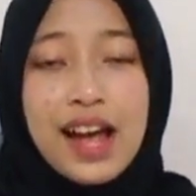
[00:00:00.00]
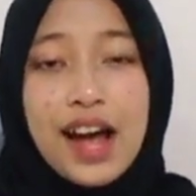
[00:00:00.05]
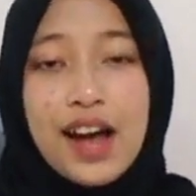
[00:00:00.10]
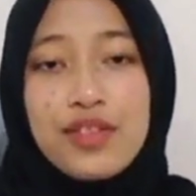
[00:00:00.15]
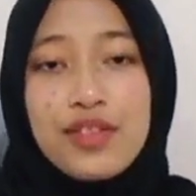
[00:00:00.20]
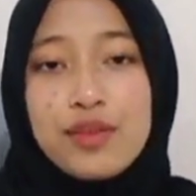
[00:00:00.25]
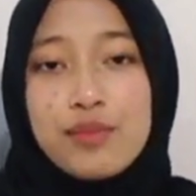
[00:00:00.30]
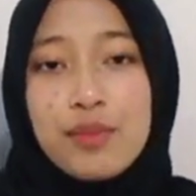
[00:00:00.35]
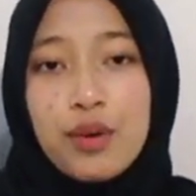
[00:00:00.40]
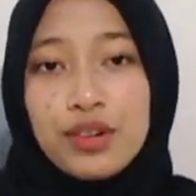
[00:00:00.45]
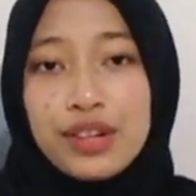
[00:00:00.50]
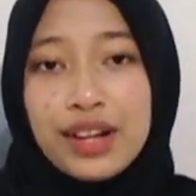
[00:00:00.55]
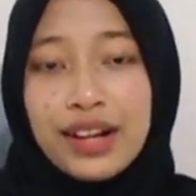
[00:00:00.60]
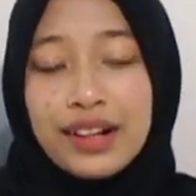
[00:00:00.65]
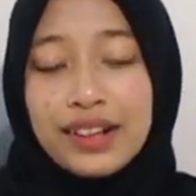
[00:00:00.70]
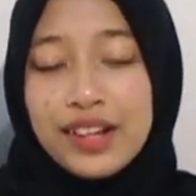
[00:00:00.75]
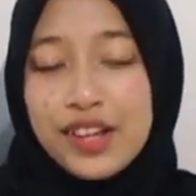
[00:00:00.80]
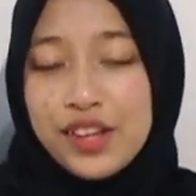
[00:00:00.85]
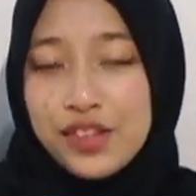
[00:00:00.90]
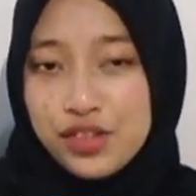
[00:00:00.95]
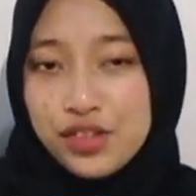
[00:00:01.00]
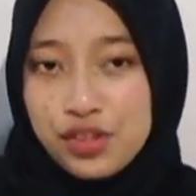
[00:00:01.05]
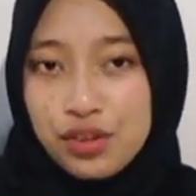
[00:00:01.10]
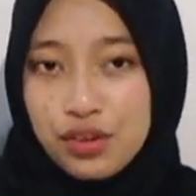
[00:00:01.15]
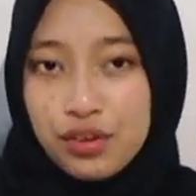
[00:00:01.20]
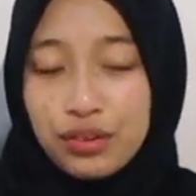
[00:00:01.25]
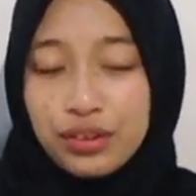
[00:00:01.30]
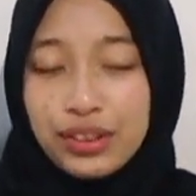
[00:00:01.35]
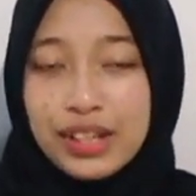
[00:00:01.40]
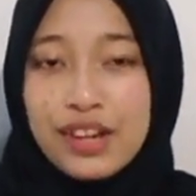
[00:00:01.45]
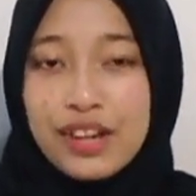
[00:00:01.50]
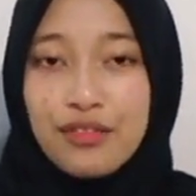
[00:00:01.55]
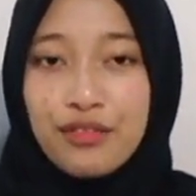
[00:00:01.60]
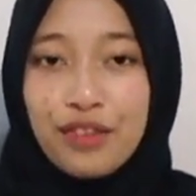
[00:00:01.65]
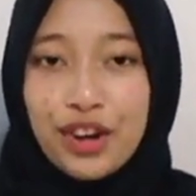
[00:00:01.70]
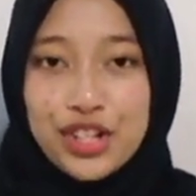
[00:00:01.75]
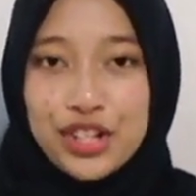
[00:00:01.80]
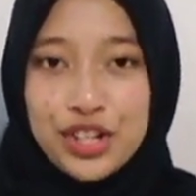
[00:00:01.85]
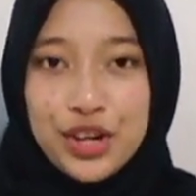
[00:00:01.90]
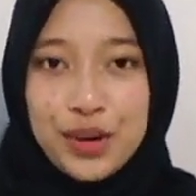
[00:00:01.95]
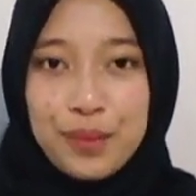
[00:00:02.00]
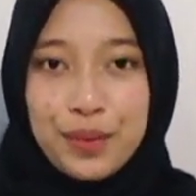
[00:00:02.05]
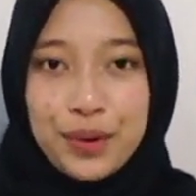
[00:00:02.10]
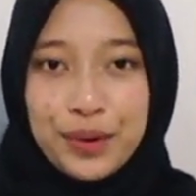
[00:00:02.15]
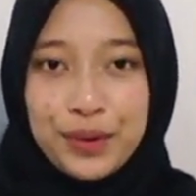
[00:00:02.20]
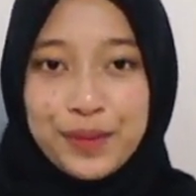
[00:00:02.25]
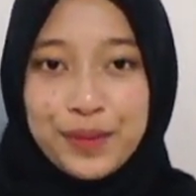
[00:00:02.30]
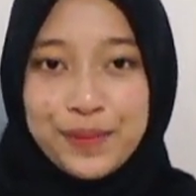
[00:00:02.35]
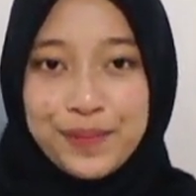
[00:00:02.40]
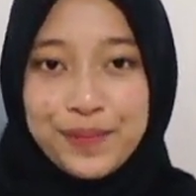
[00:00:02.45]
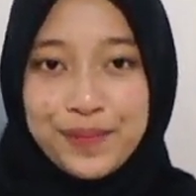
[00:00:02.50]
and the model is generally fashionable.